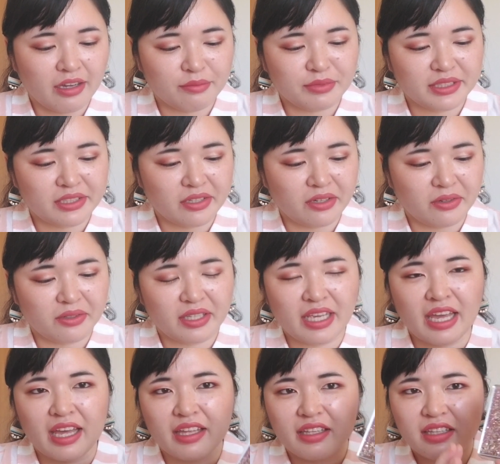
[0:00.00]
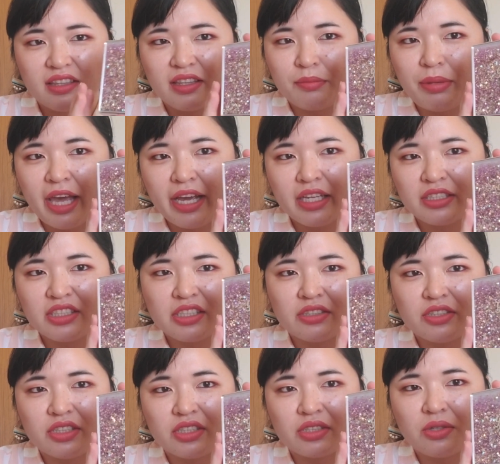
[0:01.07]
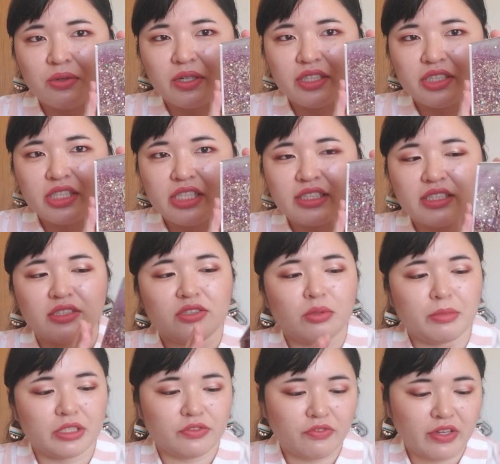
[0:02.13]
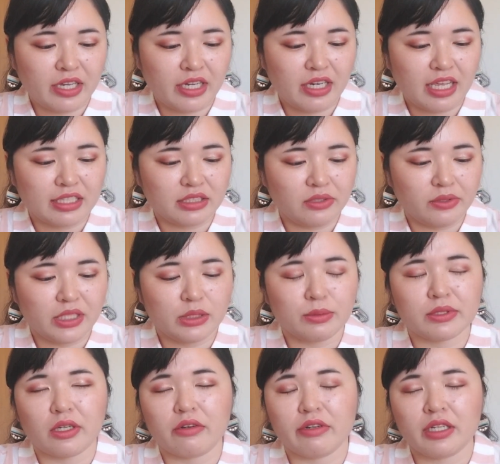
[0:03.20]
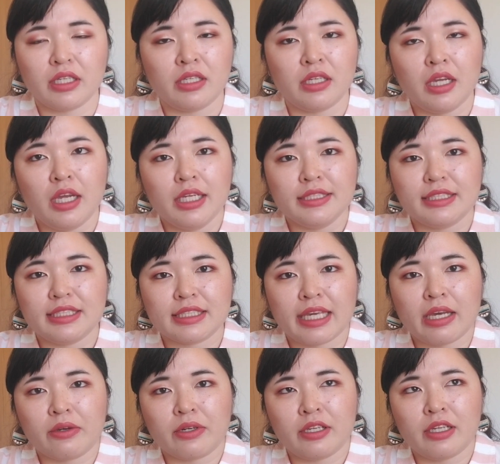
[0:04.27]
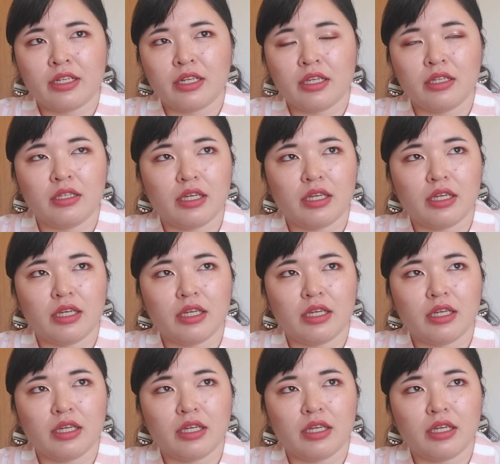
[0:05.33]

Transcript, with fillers: So yeah, the packaging is just gorgeous and so much fun. And so this was already discounted.